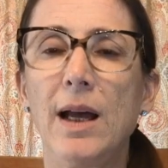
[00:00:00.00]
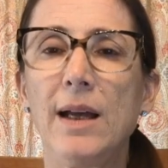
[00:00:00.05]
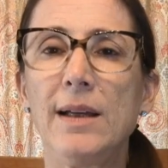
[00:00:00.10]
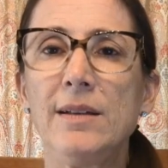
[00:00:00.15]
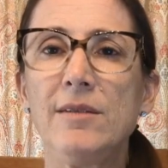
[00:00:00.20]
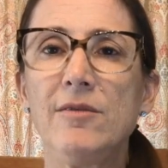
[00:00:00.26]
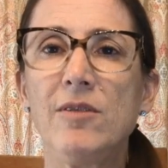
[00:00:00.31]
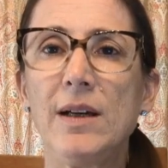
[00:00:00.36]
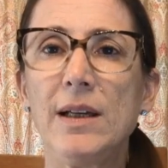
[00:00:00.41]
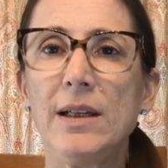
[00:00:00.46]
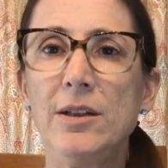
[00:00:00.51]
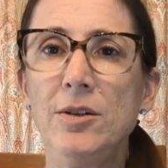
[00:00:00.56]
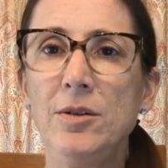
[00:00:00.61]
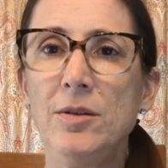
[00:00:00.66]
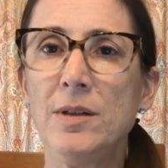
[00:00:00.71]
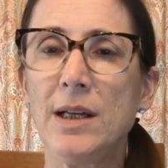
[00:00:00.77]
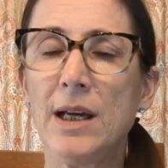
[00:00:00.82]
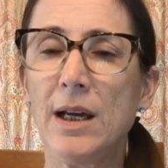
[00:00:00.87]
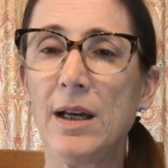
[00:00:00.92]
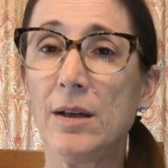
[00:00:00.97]
I invite
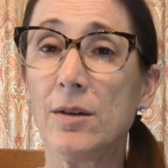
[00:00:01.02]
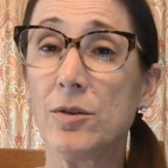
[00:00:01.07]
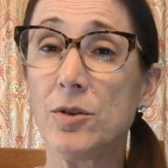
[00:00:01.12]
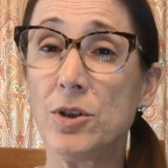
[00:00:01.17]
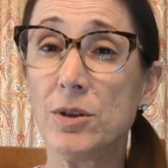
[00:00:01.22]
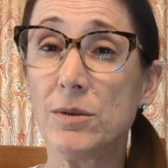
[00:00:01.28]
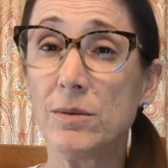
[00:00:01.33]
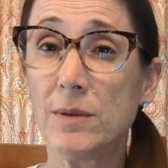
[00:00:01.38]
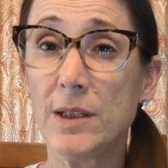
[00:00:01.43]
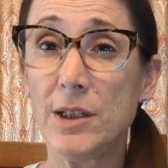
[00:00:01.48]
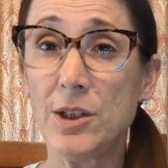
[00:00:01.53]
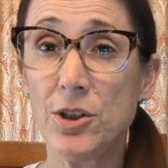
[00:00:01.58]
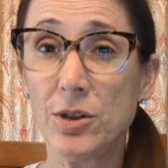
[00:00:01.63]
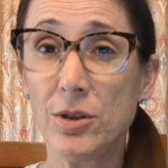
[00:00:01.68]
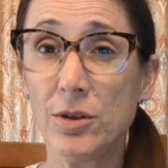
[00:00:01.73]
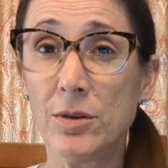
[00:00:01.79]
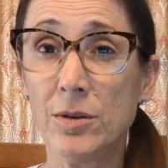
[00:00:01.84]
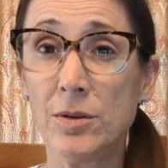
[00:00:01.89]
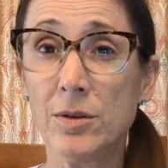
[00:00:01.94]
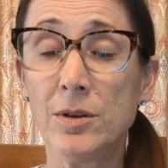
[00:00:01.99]
you now to
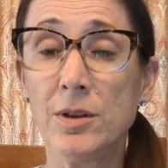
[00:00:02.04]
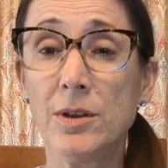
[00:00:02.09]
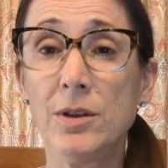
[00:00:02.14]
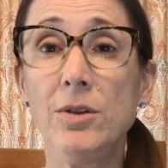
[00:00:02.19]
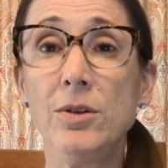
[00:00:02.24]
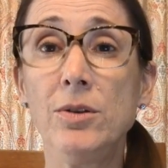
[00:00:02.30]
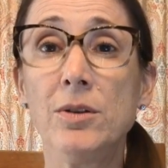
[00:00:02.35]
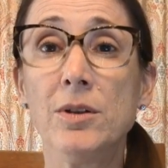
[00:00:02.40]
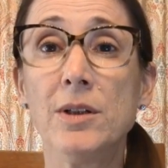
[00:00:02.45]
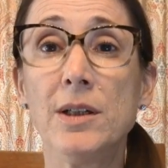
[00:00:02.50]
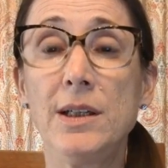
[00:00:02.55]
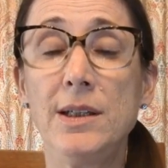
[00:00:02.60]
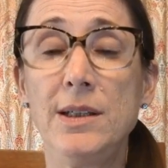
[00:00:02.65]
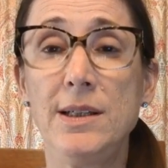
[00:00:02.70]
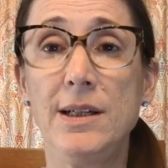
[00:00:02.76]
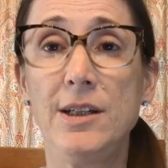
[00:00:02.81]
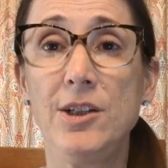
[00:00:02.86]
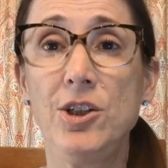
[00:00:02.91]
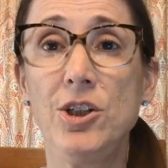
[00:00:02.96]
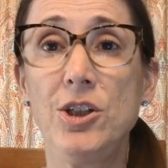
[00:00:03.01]
return your
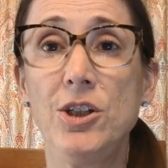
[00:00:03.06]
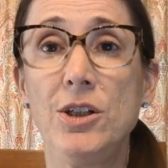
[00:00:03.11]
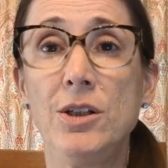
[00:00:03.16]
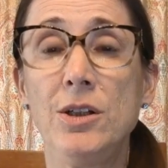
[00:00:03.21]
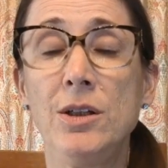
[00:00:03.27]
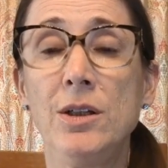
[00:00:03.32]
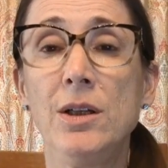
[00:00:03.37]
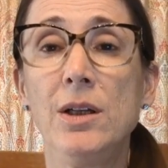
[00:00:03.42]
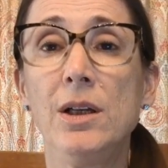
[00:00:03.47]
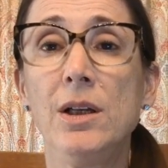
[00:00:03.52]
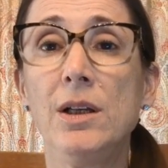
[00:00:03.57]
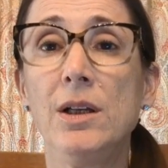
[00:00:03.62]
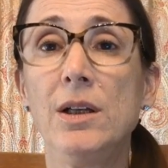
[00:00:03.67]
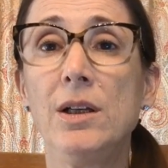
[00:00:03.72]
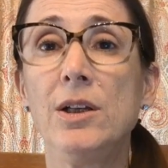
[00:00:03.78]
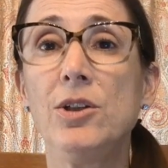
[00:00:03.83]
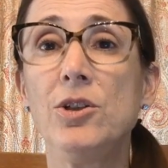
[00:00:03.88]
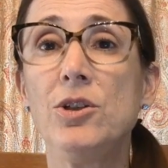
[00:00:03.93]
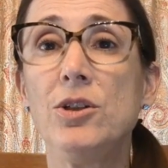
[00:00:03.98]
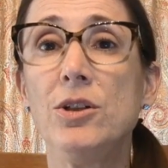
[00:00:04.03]
attention
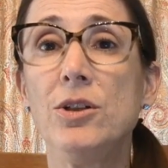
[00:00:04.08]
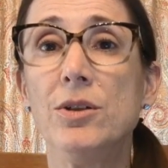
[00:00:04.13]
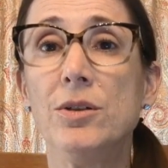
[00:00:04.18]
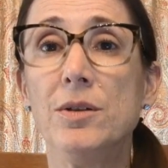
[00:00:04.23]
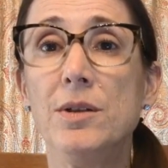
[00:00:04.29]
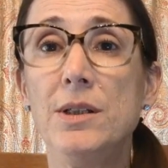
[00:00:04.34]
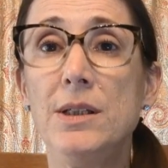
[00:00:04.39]
to your